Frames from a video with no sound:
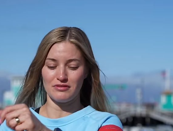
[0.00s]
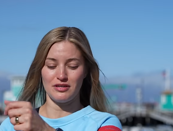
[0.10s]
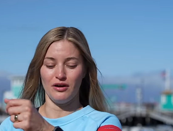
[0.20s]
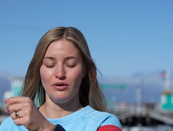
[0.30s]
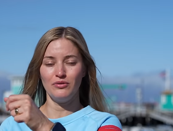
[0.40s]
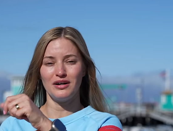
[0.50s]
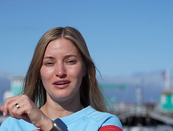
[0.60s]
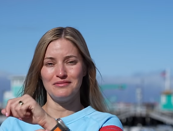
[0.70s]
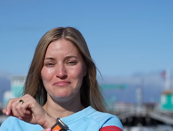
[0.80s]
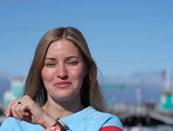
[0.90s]
you know,
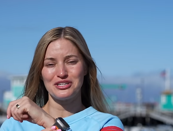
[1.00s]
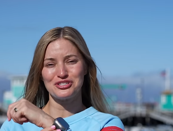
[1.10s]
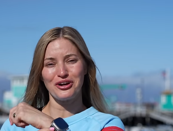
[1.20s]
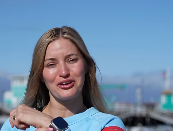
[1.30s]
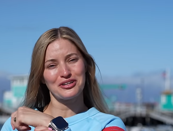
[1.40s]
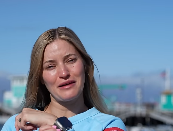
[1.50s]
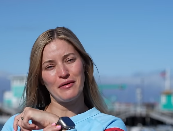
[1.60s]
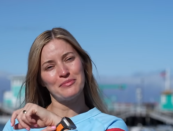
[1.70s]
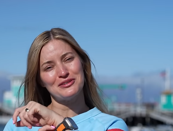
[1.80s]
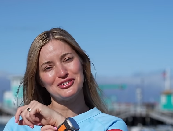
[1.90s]
um, a shark could come
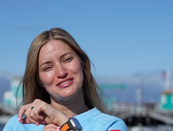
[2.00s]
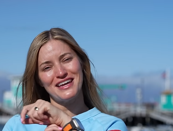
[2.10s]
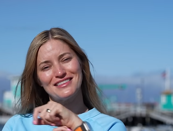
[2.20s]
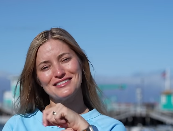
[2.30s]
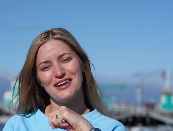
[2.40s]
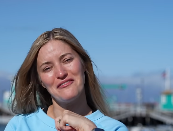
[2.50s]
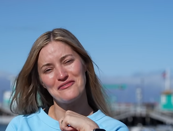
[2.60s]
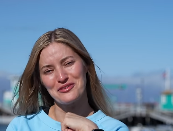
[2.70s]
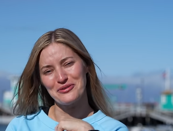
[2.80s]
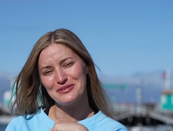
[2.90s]
up and just take this off
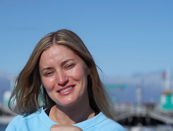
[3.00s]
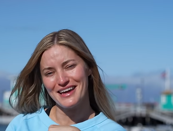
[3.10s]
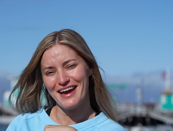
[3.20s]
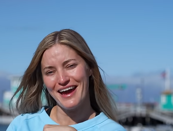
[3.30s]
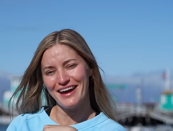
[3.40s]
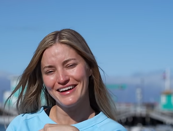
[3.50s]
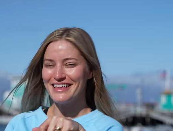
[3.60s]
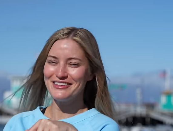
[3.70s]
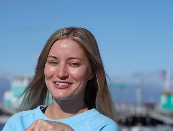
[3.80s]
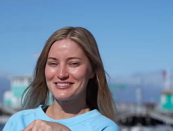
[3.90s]
of you and say, hey,
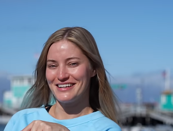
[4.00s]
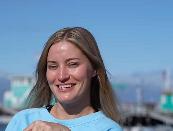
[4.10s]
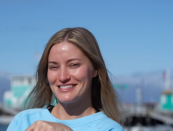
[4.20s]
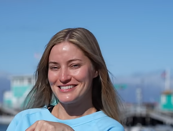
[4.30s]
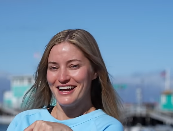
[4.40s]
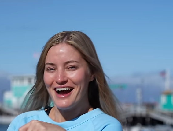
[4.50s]
that looks nice.